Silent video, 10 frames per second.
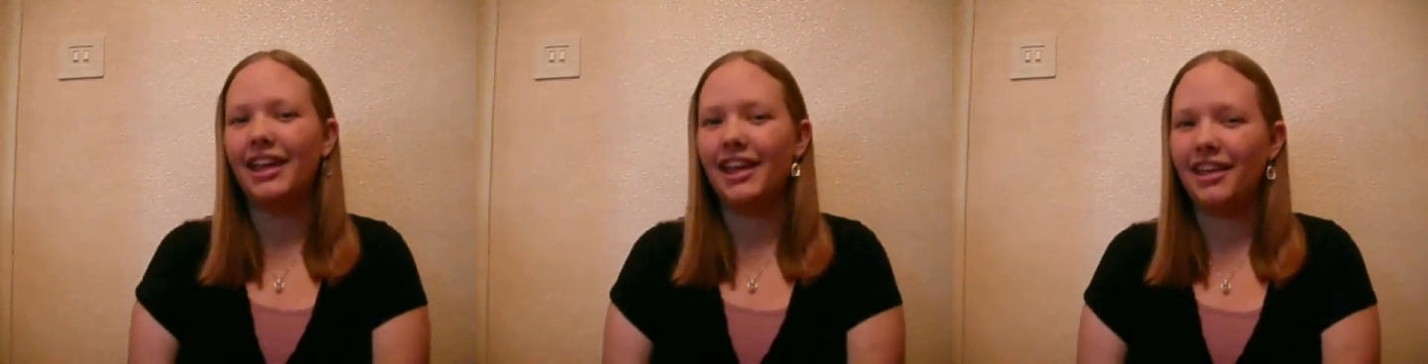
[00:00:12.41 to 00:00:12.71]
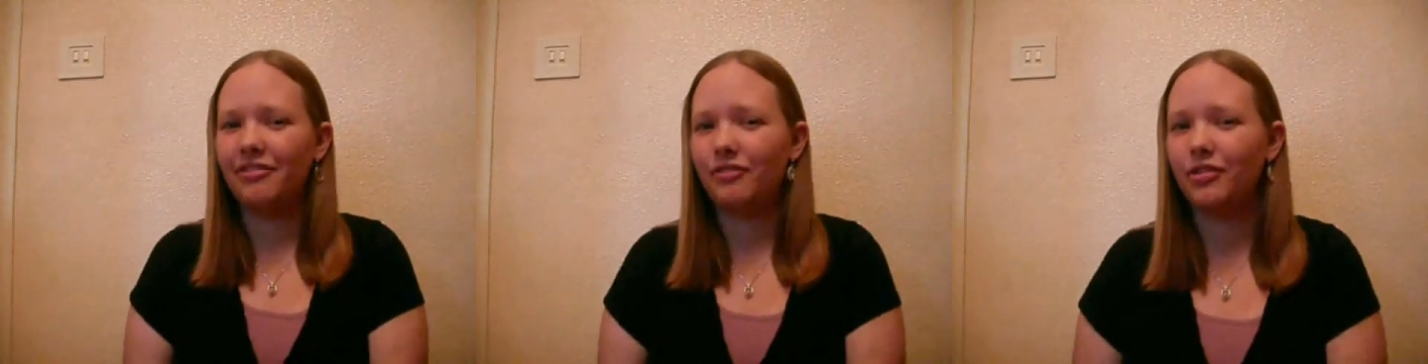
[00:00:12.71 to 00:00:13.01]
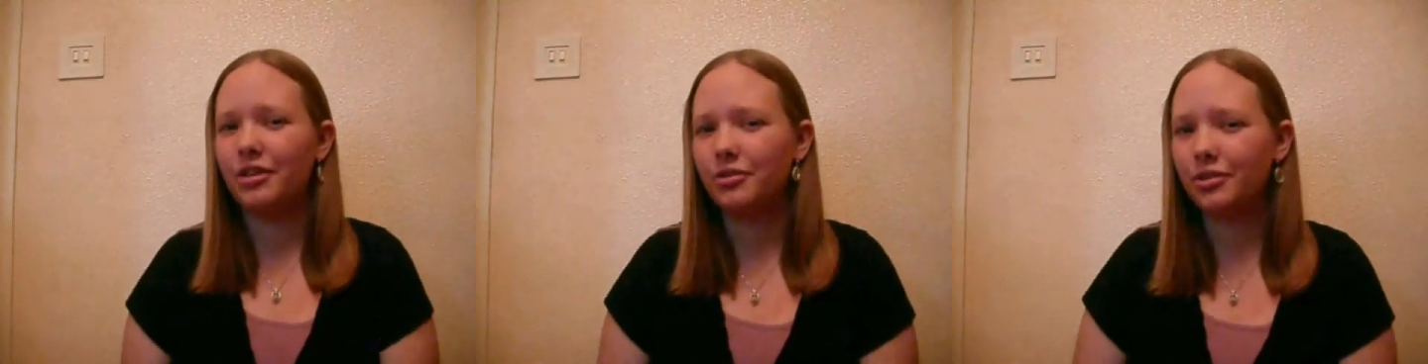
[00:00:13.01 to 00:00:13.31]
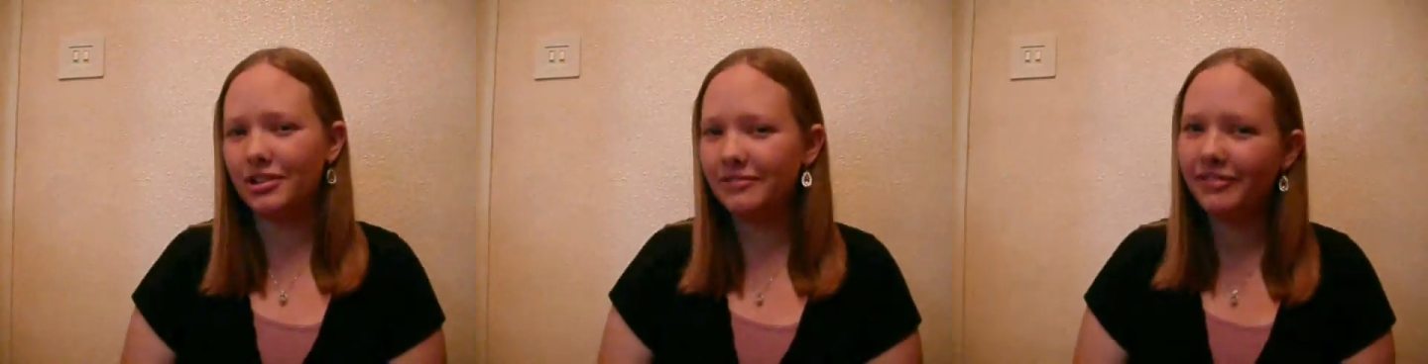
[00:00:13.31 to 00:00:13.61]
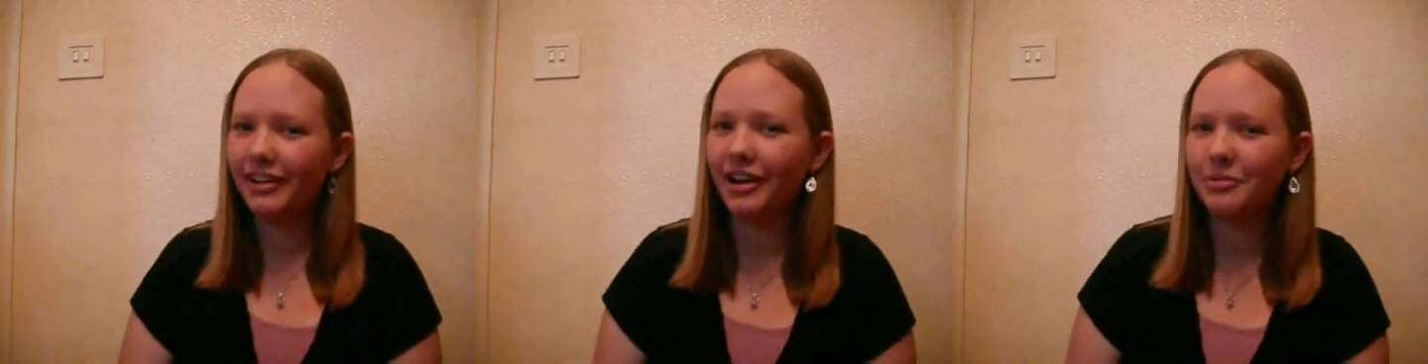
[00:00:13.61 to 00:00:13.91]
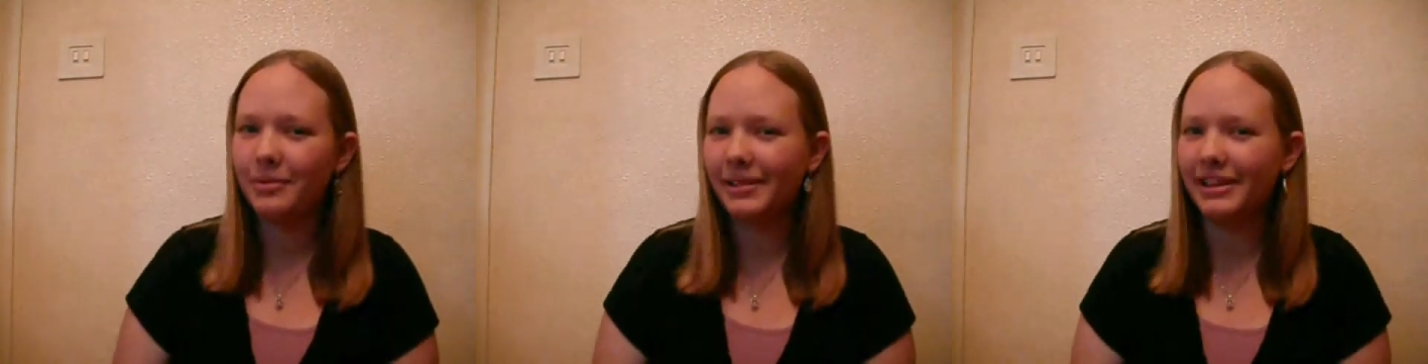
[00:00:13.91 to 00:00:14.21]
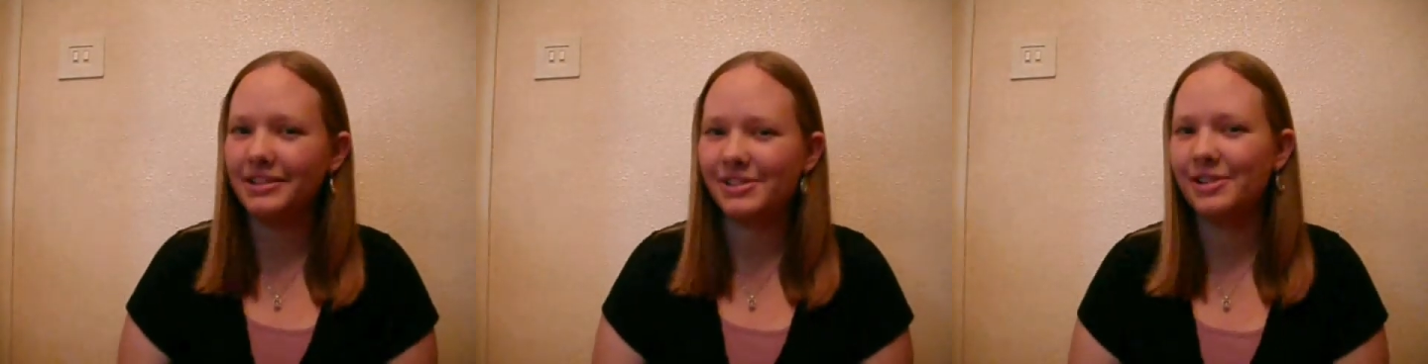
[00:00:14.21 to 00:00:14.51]
If you couldn't figure out by the
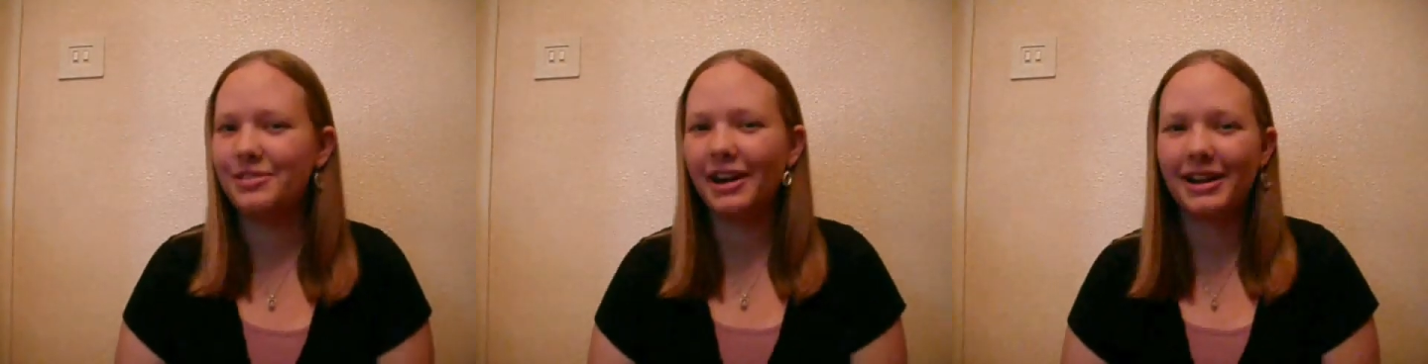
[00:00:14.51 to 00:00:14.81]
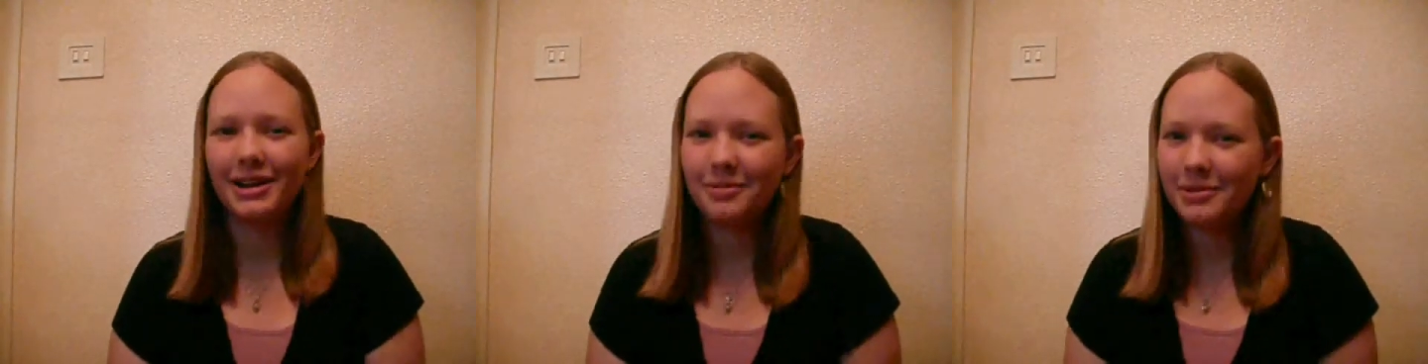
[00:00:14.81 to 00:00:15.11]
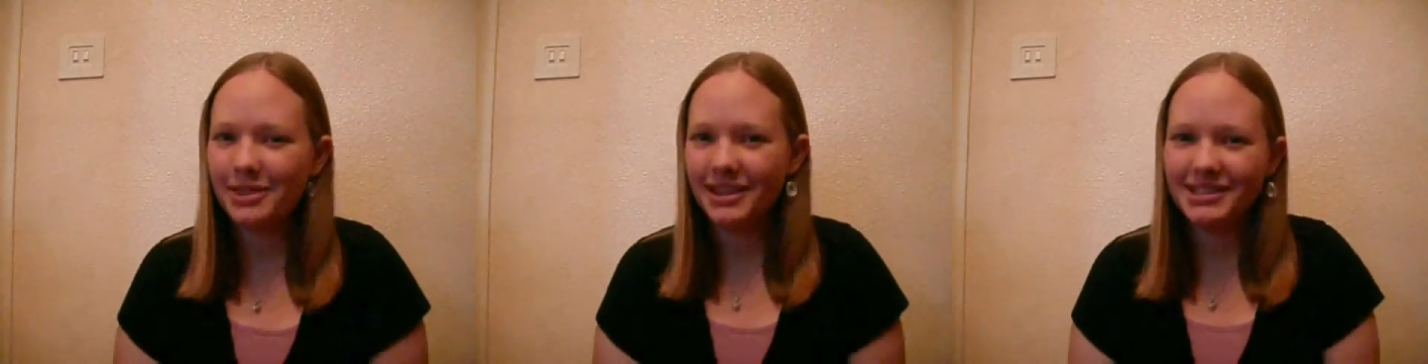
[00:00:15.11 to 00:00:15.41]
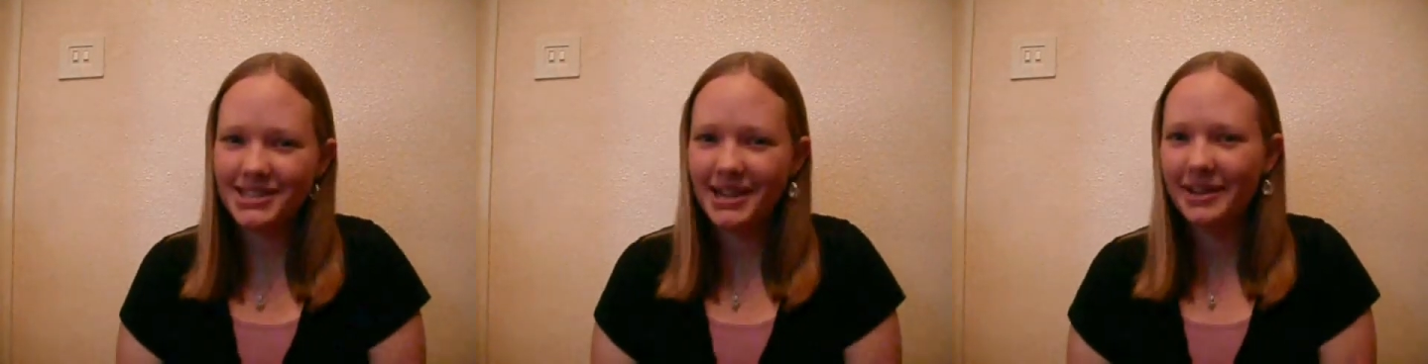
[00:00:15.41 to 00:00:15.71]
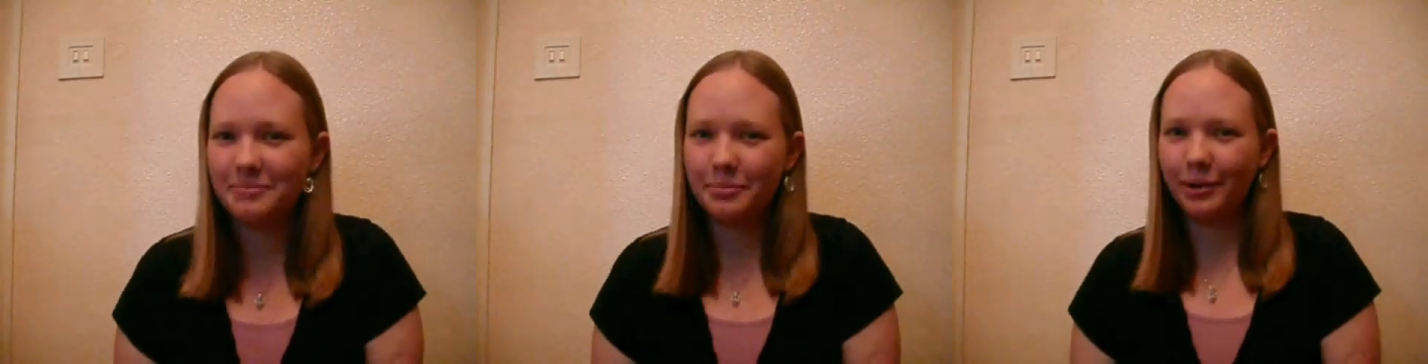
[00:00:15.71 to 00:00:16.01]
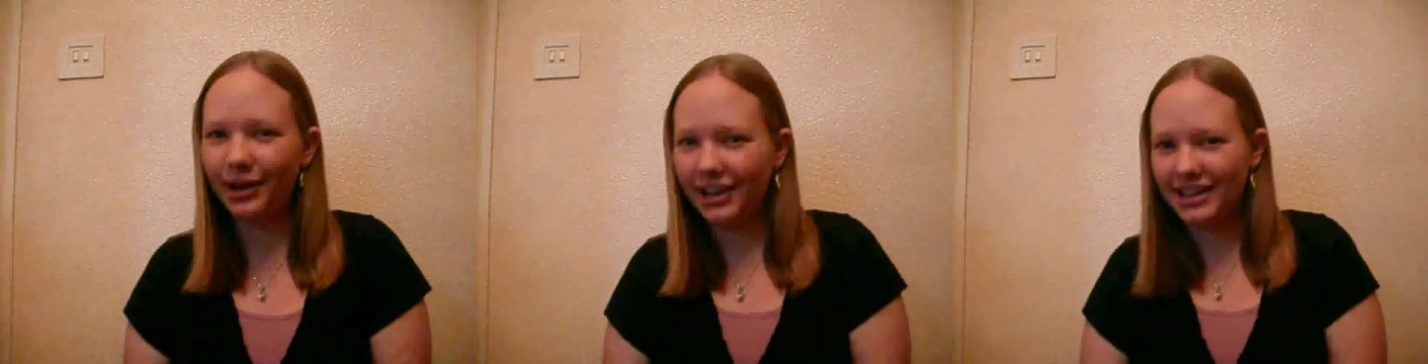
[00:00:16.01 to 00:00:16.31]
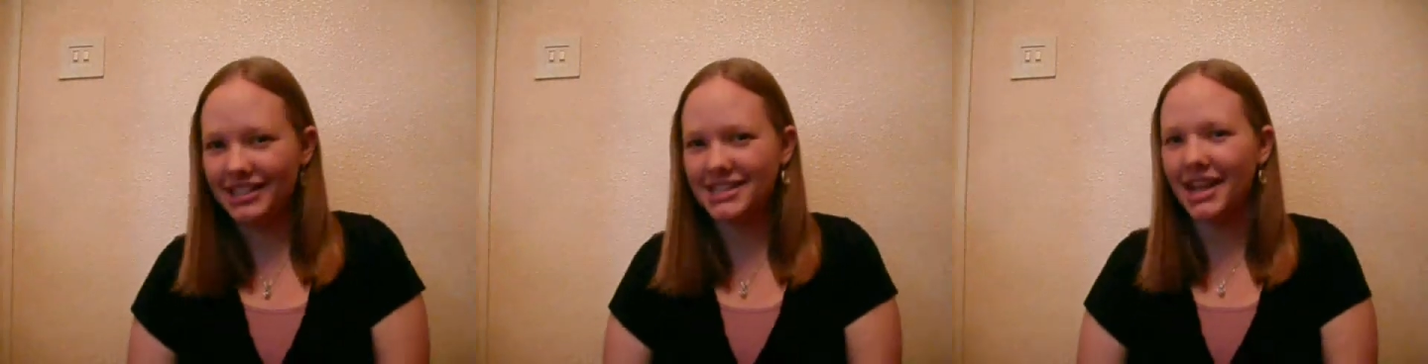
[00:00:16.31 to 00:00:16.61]
intro, there are a couple things that I'm pretty
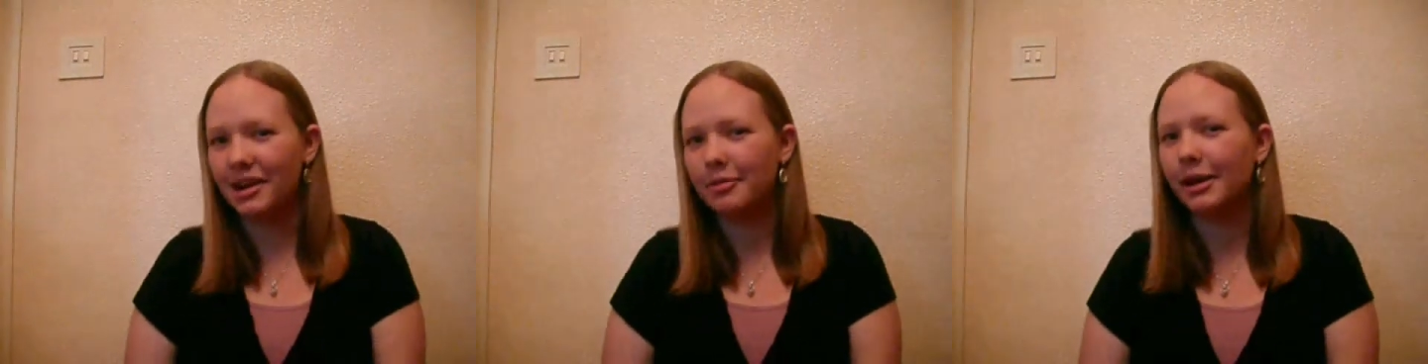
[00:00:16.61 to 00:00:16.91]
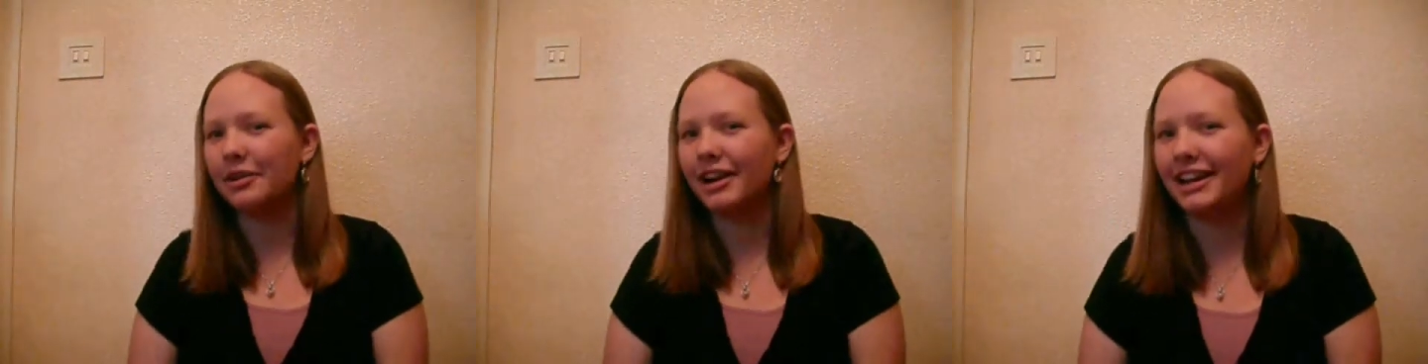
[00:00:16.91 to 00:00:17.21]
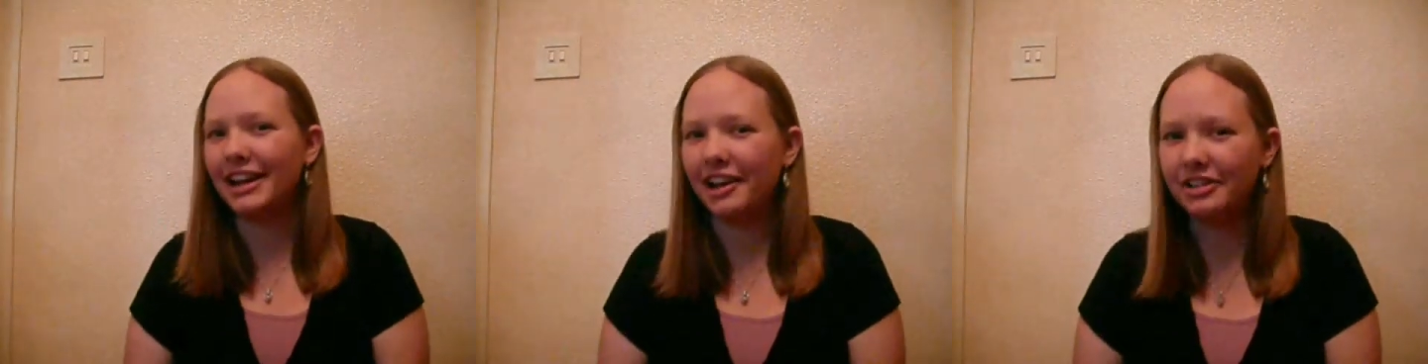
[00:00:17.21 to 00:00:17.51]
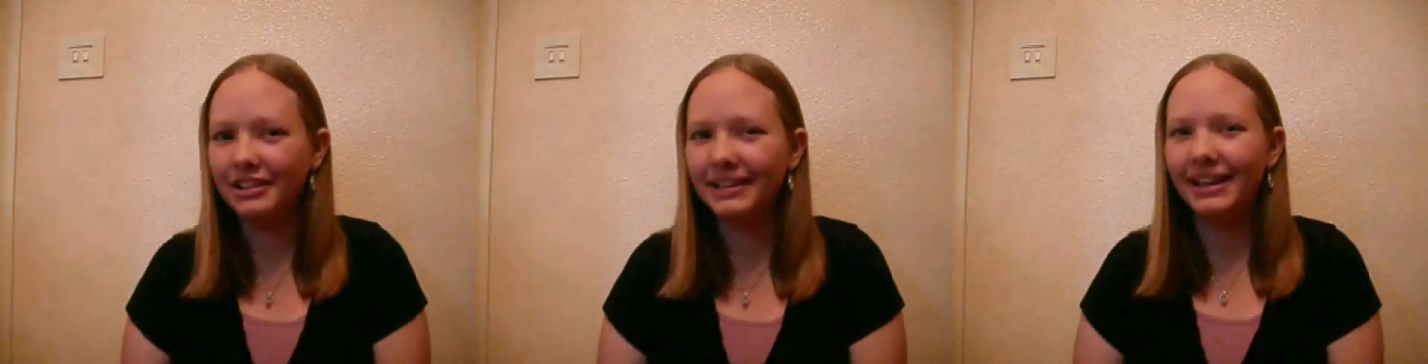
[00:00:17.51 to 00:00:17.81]
excited about right now.